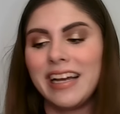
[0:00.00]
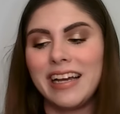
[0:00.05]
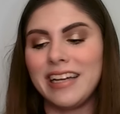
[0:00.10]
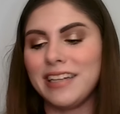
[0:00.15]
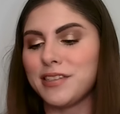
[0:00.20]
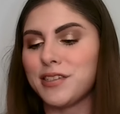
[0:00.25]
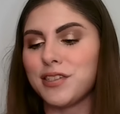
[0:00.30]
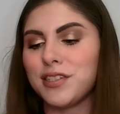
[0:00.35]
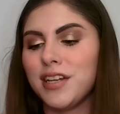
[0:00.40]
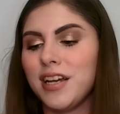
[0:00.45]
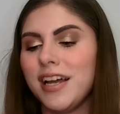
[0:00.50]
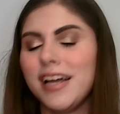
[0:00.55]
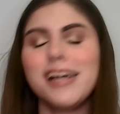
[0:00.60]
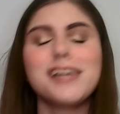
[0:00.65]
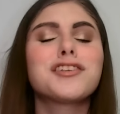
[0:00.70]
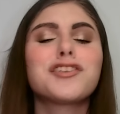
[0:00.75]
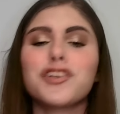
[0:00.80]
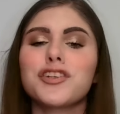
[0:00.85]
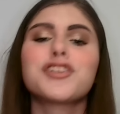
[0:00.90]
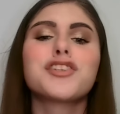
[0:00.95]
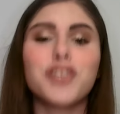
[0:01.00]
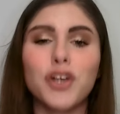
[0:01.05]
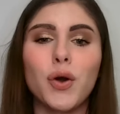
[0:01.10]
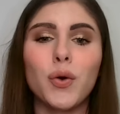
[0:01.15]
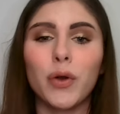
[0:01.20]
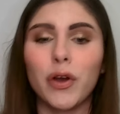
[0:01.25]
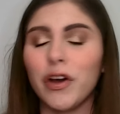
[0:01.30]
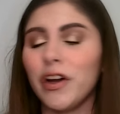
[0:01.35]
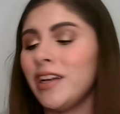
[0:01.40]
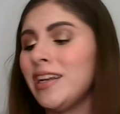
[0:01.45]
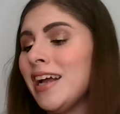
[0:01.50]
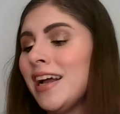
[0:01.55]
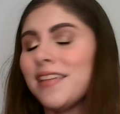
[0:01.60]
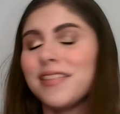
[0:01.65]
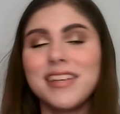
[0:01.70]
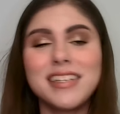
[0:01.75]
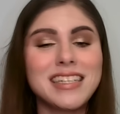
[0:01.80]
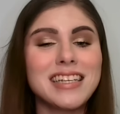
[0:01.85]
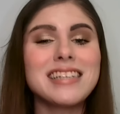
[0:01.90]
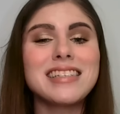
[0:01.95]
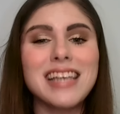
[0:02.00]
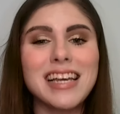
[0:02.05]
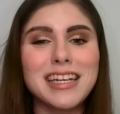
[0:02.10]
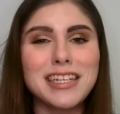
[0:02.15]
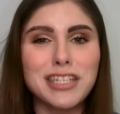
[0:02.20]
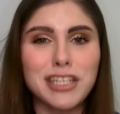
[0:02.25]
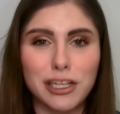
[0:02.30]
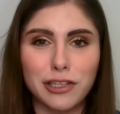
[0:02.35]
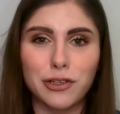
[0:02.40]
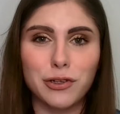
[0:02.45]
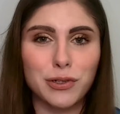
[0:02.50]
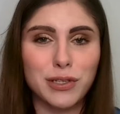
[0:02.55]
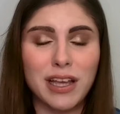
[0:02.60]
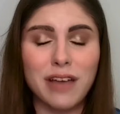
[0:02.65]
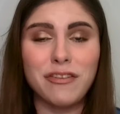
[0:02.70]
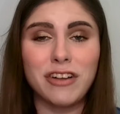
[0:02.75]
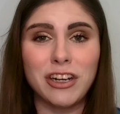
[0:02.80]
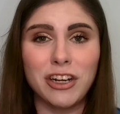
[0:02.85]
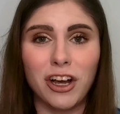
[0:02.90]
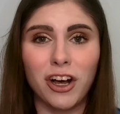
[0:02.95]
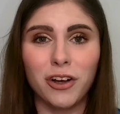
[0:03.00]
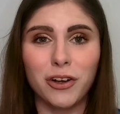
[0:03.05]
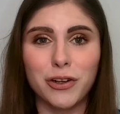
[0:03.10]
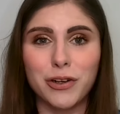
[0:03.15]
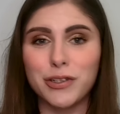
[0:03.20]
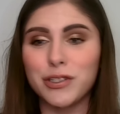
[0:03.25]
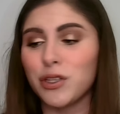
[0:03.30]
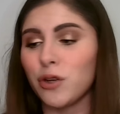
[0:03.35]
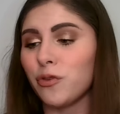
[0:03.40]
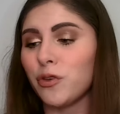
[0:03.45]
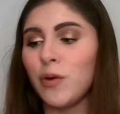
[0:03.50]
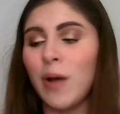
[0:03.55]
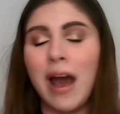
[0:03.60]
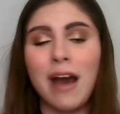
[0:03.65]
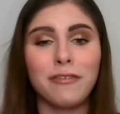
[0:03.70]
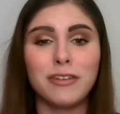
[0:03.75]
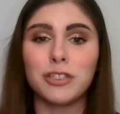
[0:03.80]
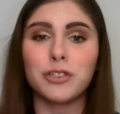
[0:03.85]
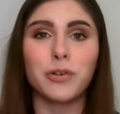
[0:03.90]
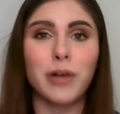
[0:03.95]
It's it's just so good. This is like six or seven dollars, so if you haven't